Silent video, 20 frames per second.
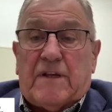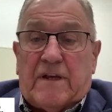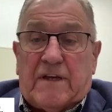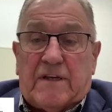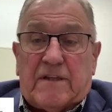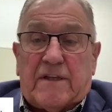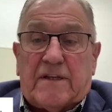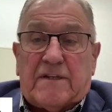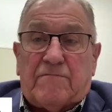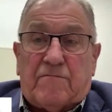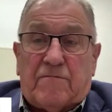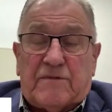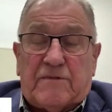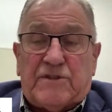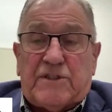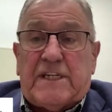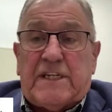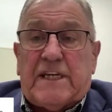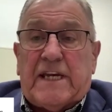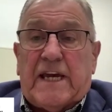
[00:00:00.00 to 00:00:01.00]
and the
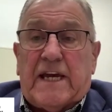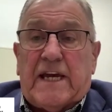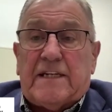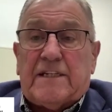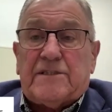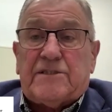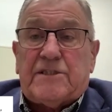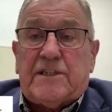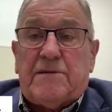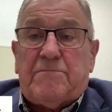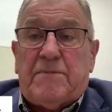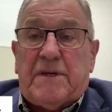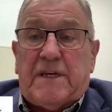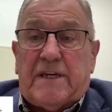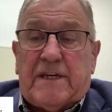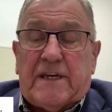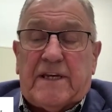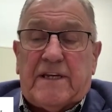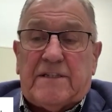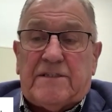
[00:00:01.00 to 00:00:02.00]
C N and C
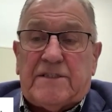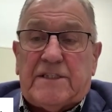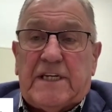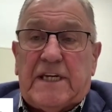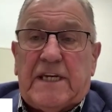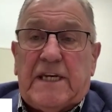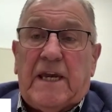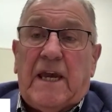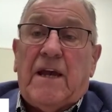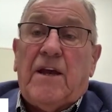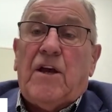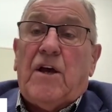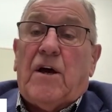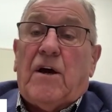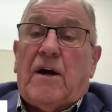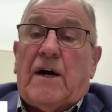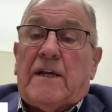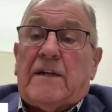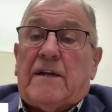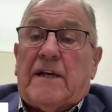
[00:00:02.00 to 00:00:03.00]
P K C
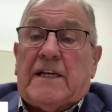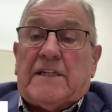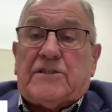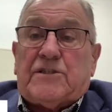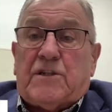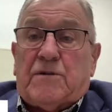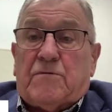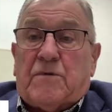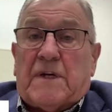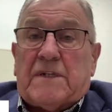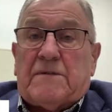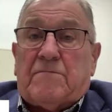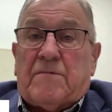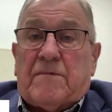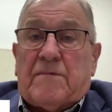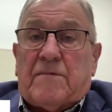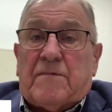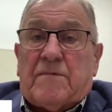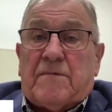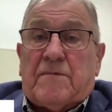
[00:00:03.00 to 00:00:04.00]
uh, as to what
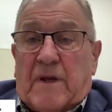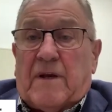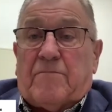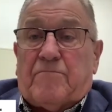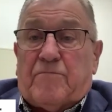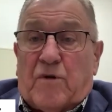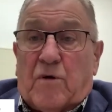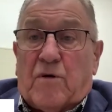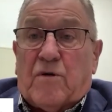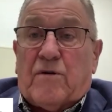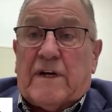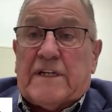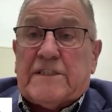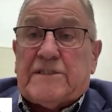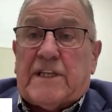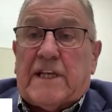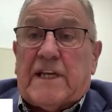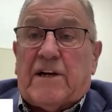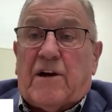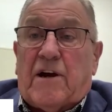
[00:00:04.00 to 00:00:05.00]
uh,
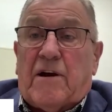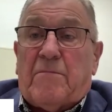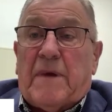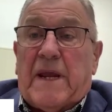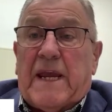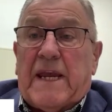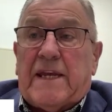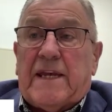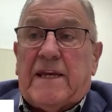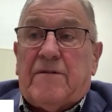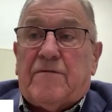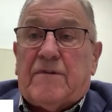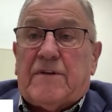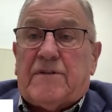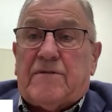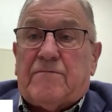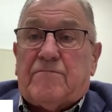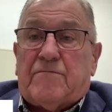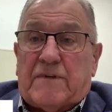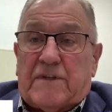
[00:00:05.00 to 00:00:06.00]
progress they are making
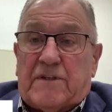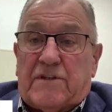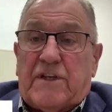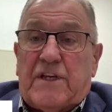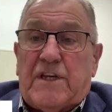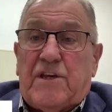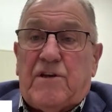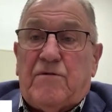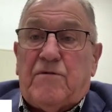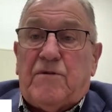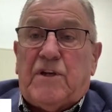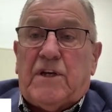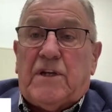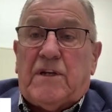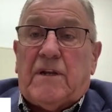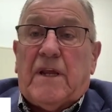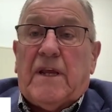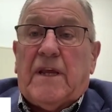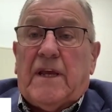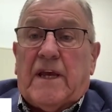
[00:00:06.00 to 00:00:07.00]
with, with the
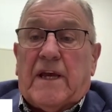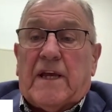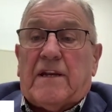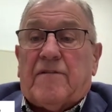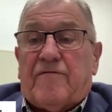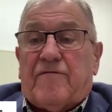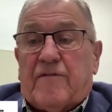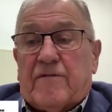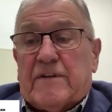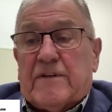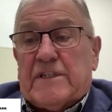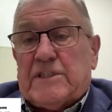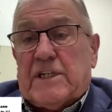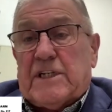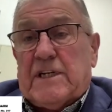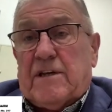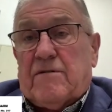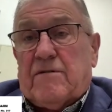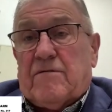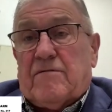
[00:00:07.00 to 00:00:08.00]
union. And if there
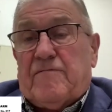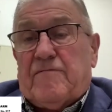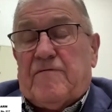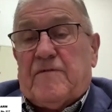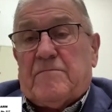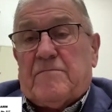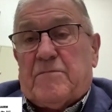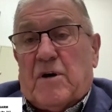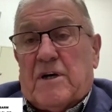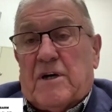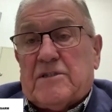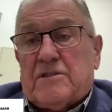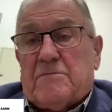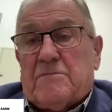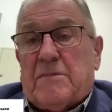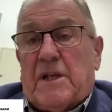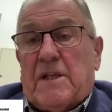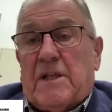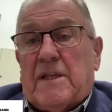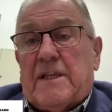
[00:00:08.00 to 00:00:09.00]
is any hopeful
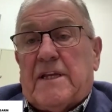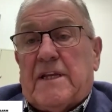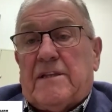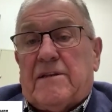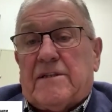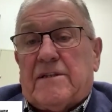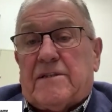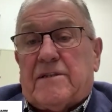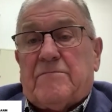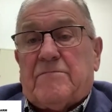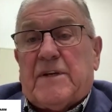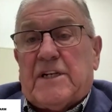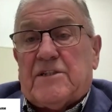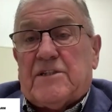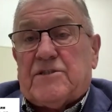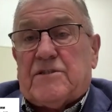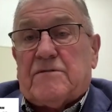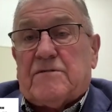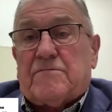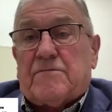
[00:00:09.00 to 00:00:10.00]
possibility that the
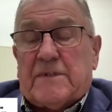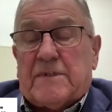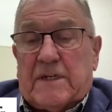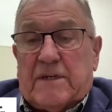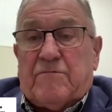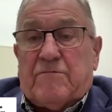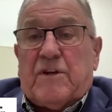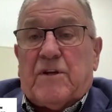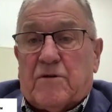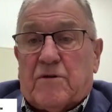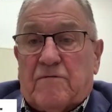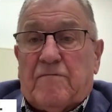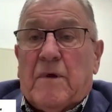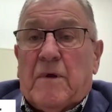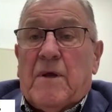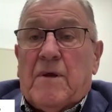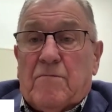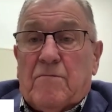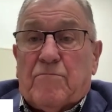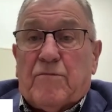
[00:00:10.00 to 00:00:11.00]
minister, you know,
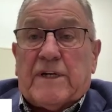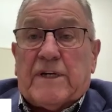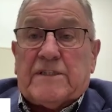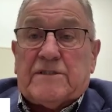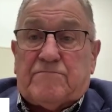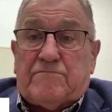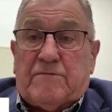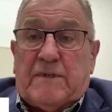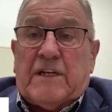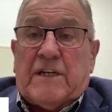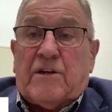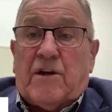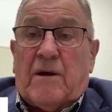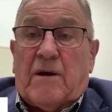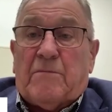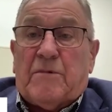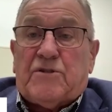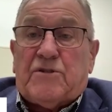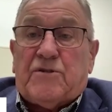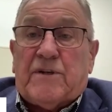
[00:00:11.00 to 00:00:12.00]
brings in
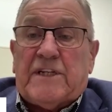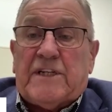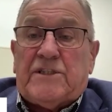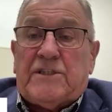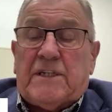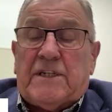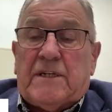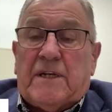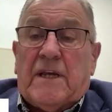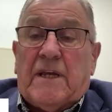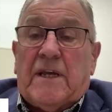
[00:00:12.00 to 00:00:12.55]
arbitration,